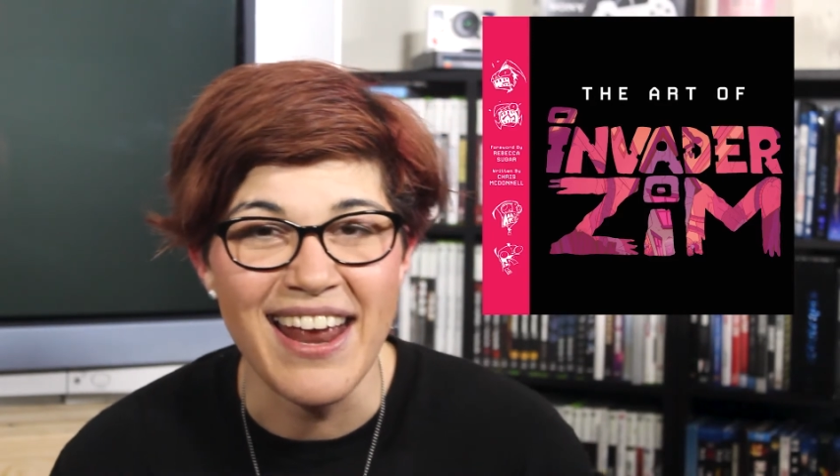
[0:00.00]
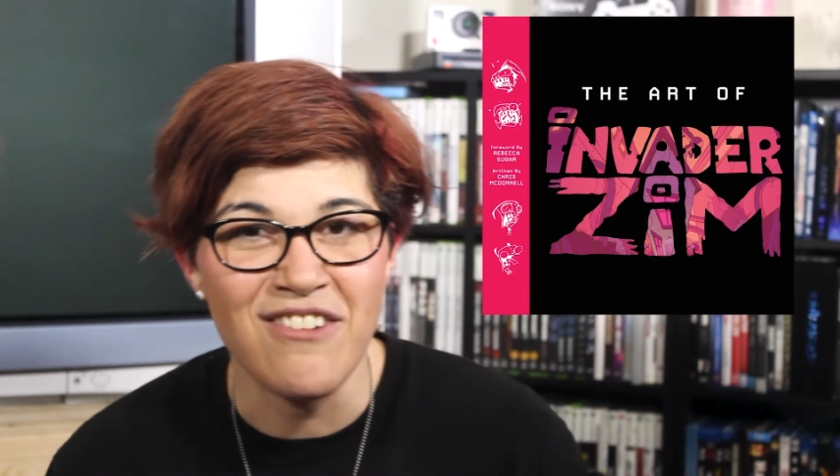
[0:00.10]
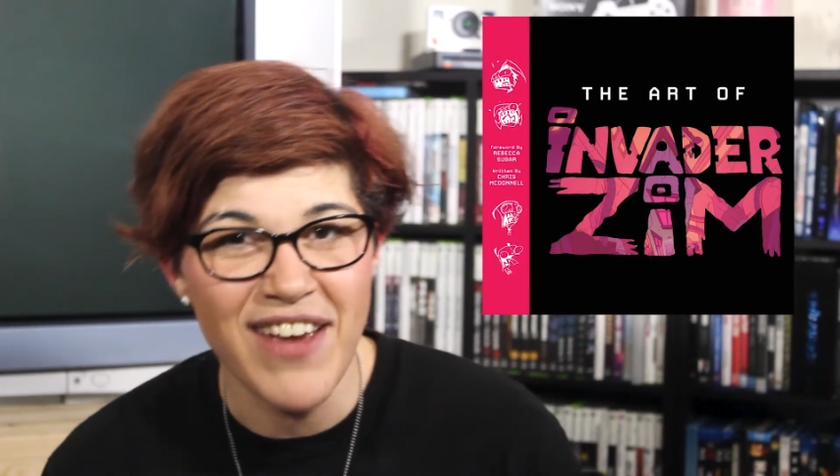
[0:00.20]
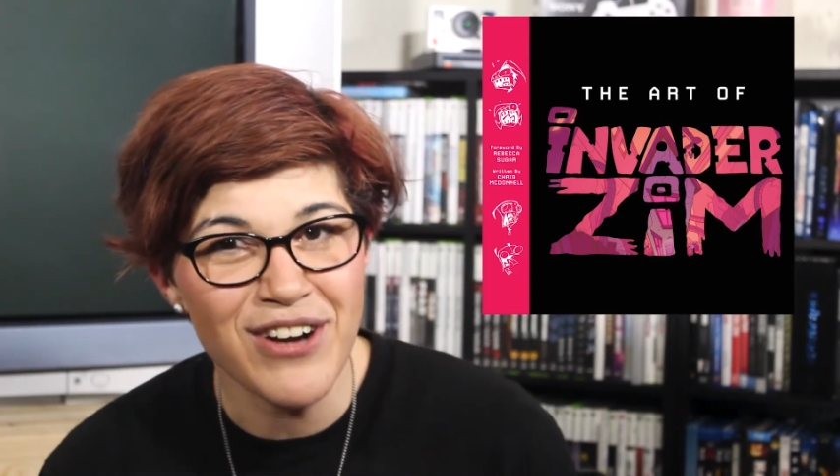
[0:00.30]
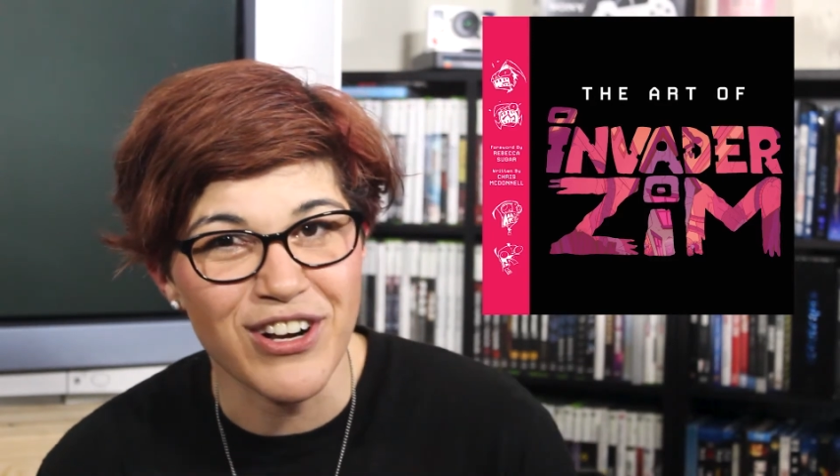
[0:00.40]

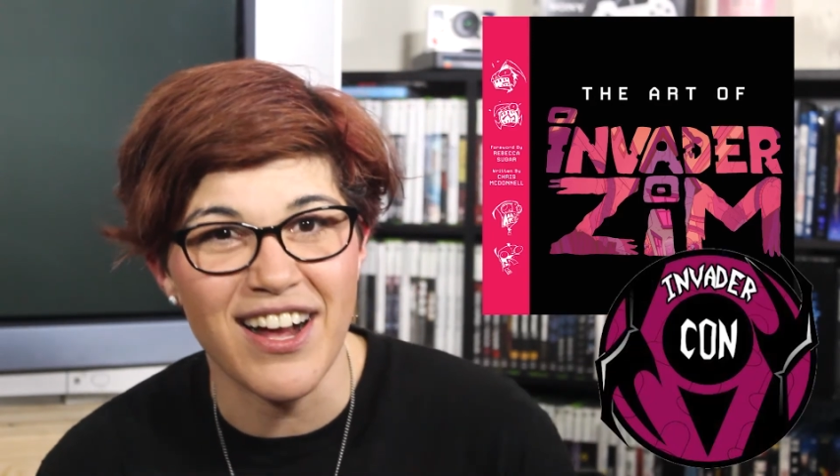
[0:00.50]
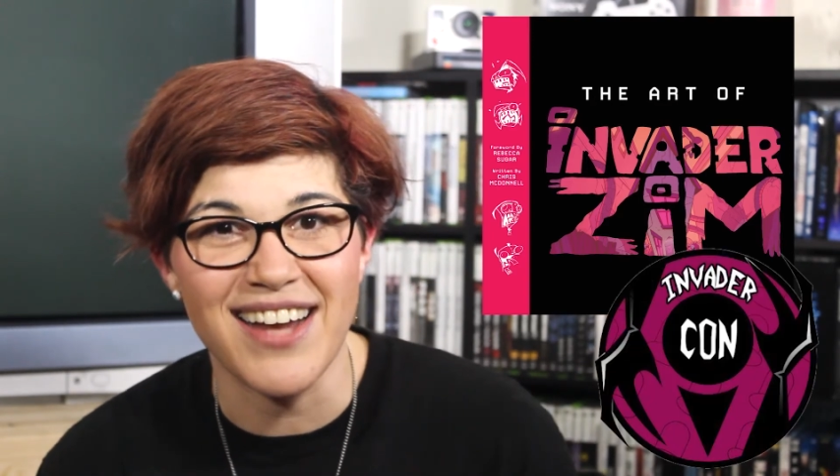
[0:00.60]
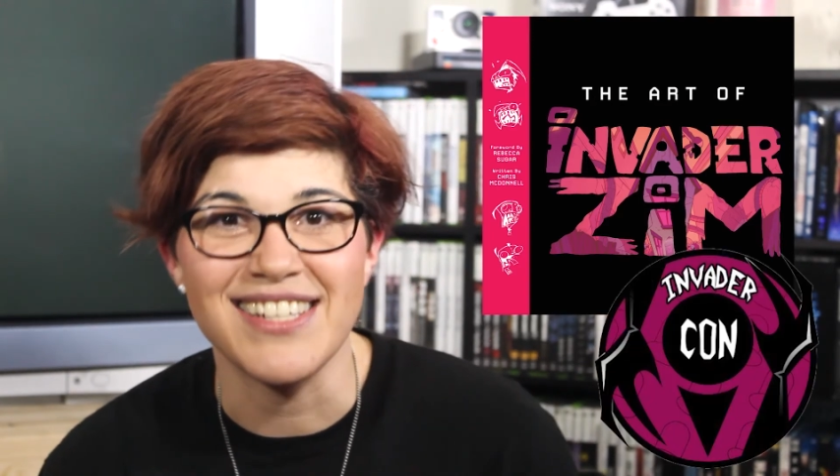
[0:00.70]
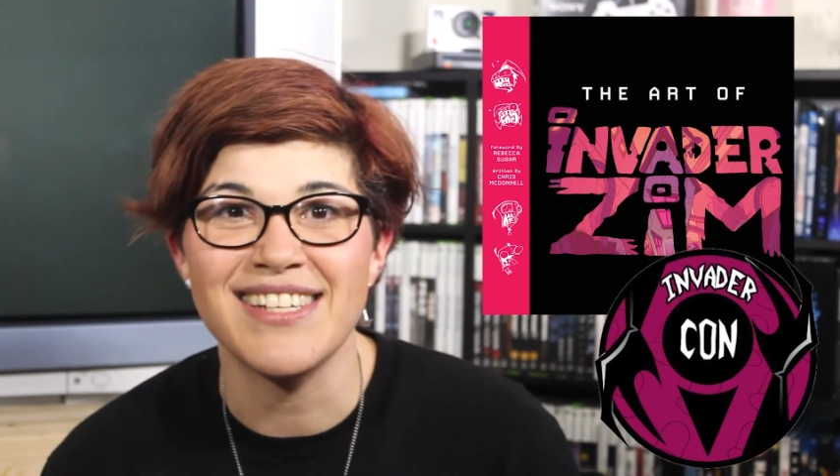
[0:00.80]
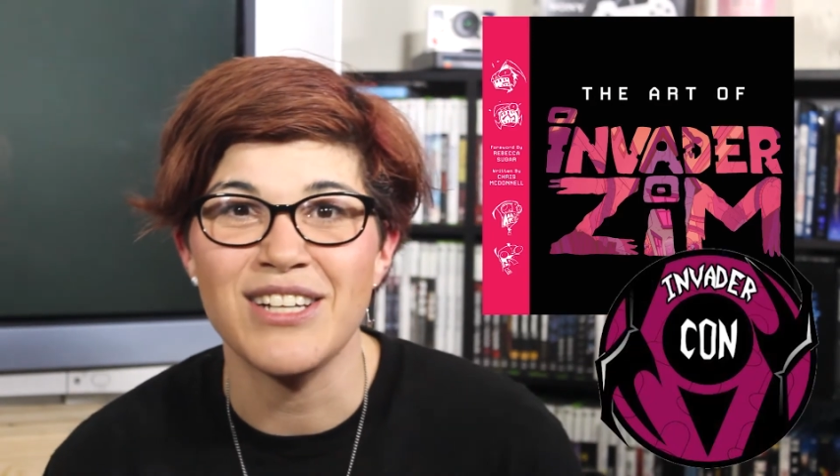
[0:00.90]

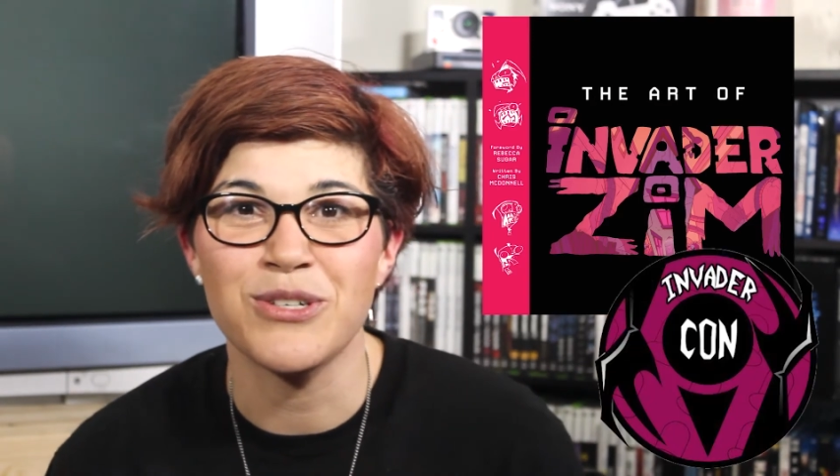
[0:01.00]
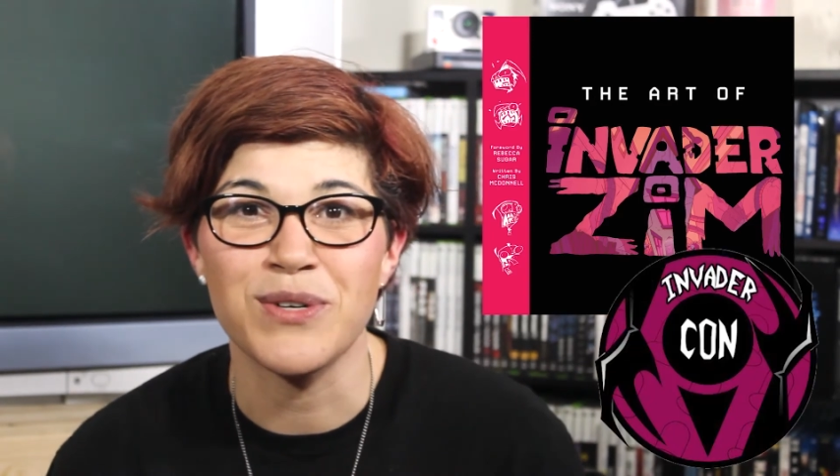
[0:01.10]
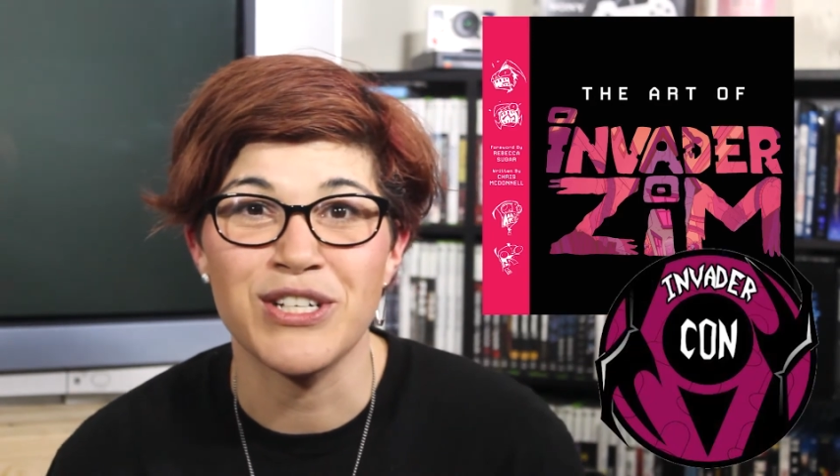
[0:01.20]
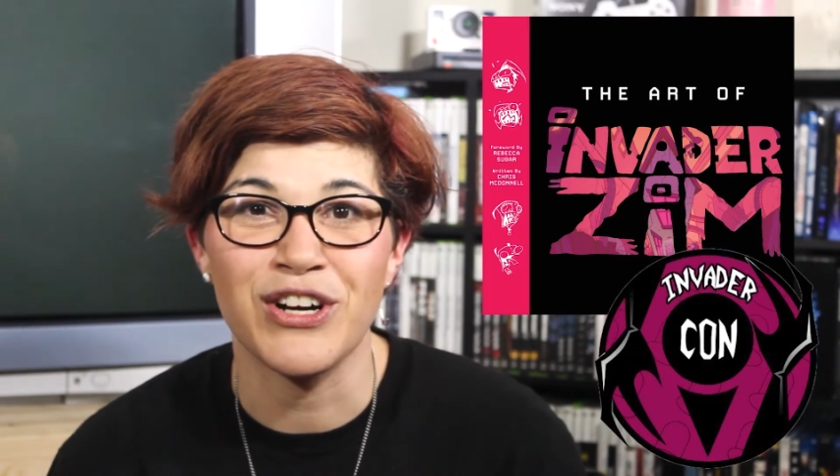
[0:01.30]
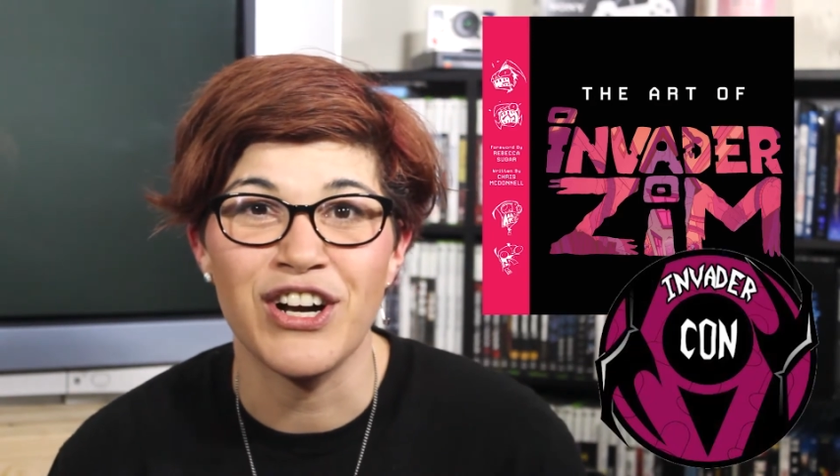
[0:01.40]
InvaderCon is set to
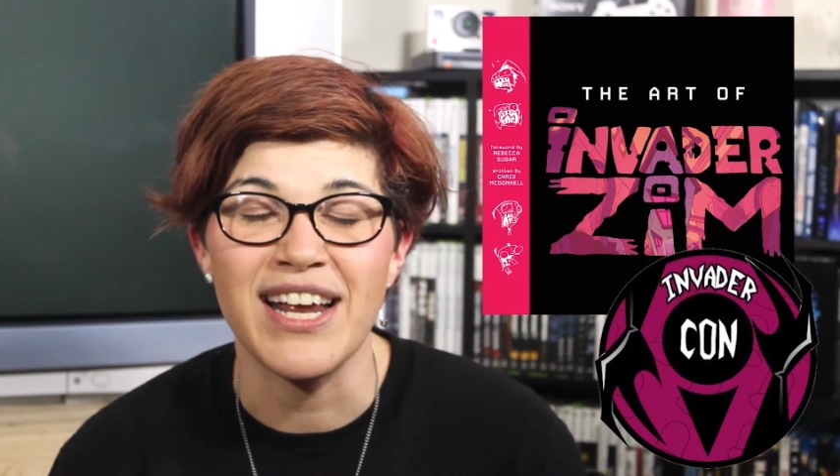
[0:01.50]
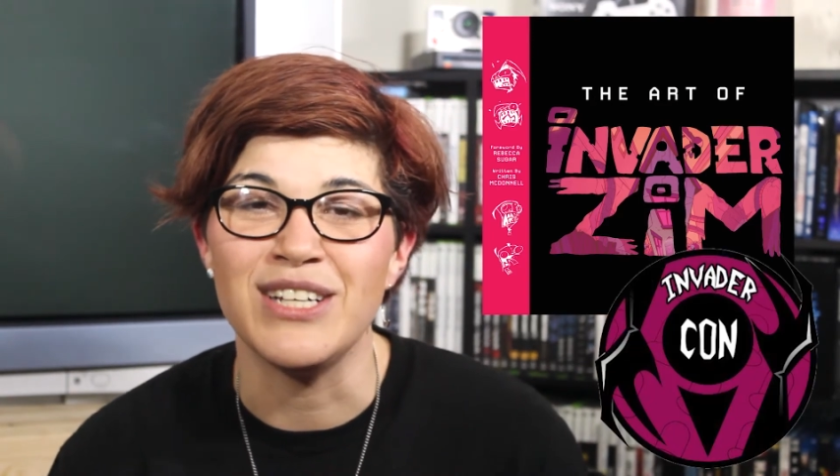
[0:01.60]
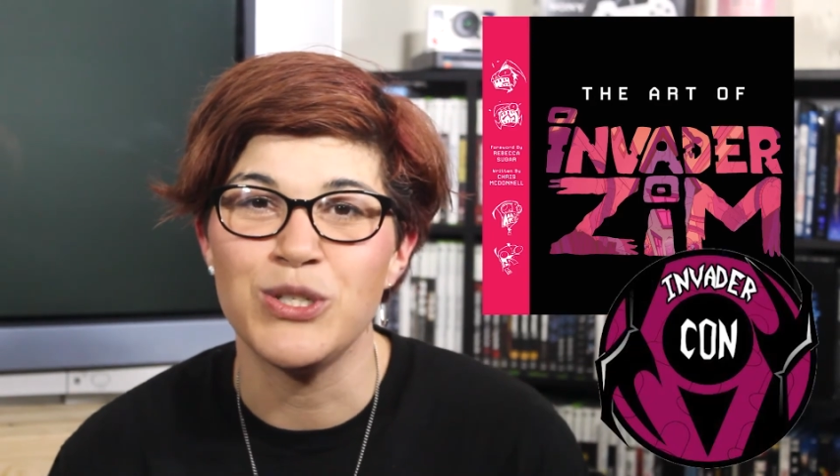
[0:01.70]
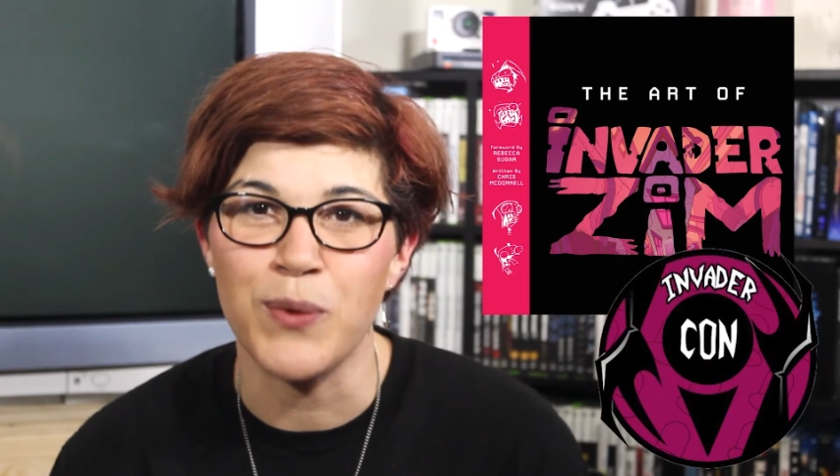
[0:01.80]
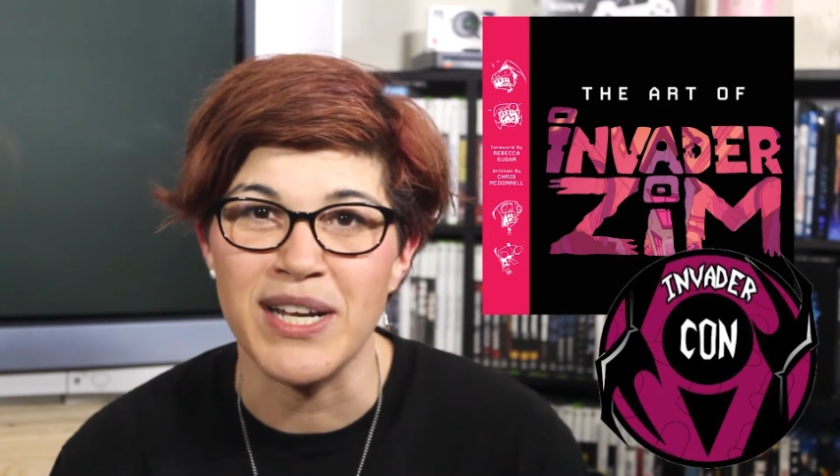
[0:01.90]
return
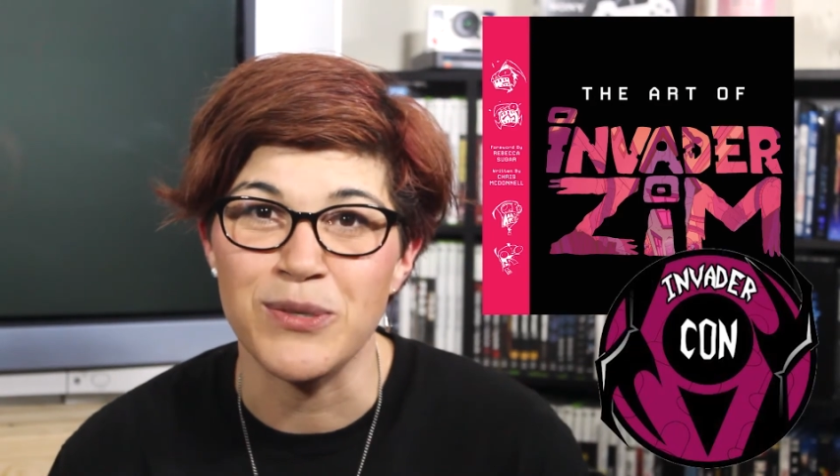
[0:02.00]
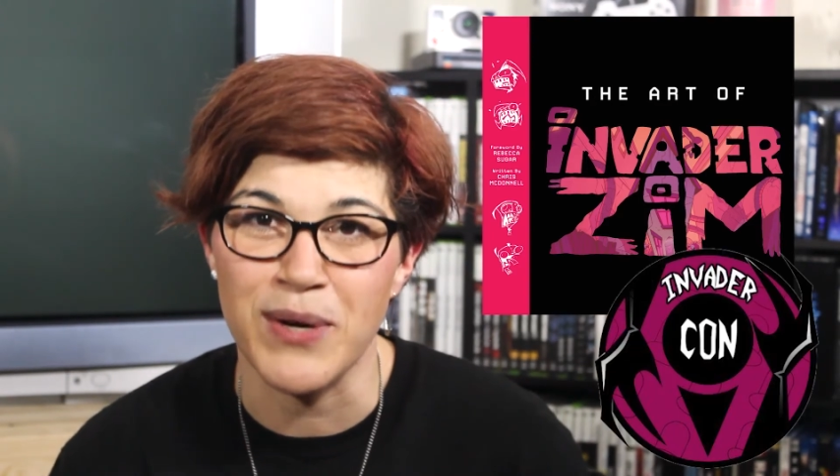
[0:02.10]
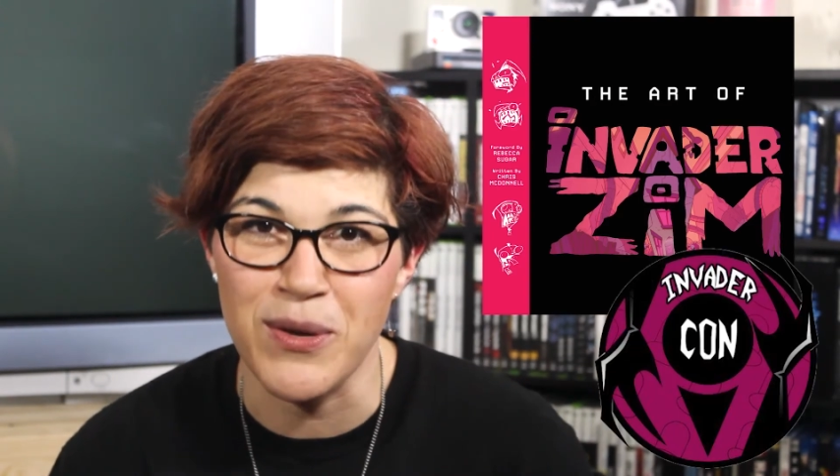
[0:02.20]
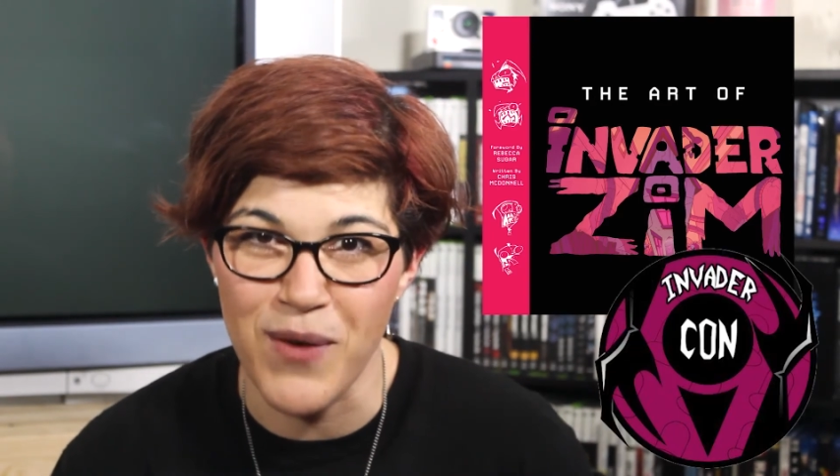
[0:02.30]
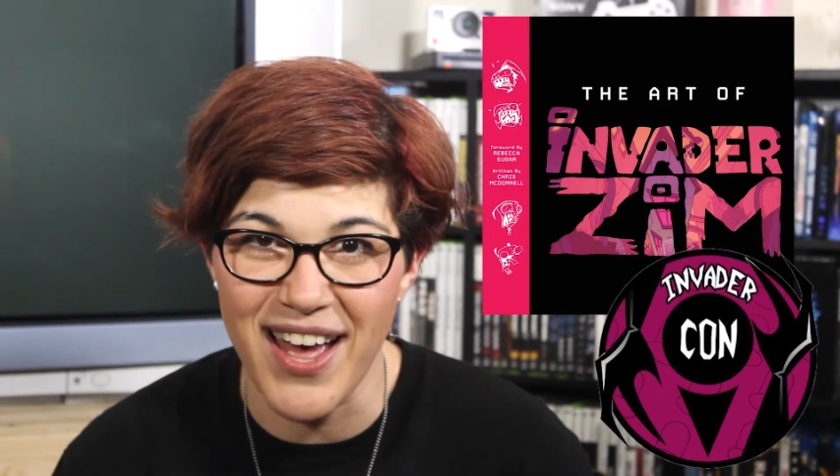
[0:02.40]
in
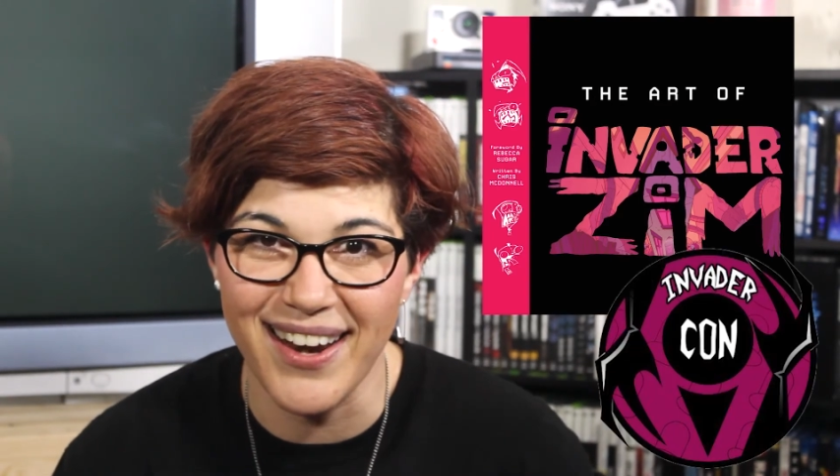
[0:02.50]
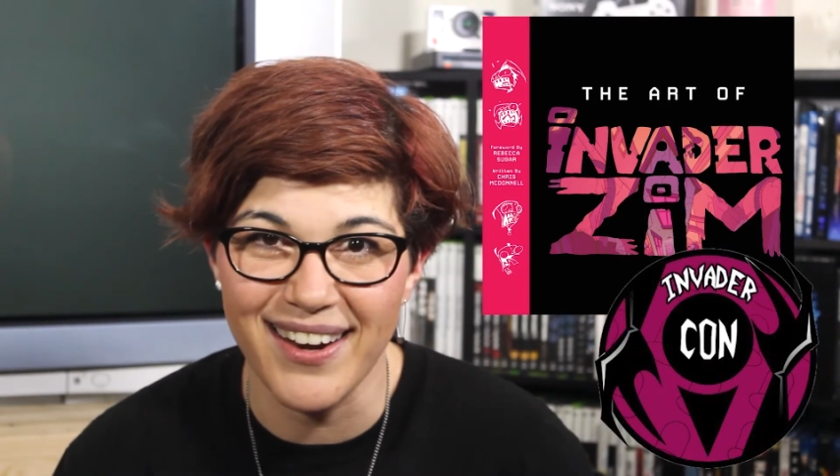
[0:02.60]
2021.